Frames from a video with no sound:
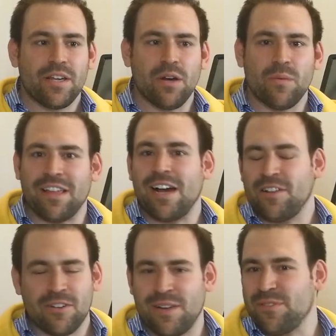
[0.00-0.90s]
you know, without,
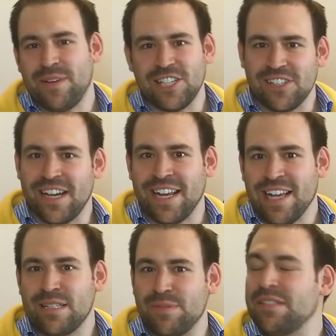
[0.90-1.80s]
you don't have to mention
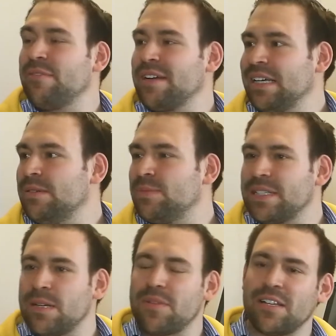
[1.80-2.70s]
any specific names,
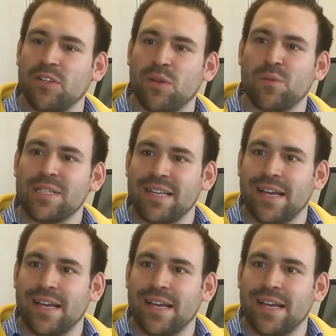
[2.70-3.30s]
but something that you would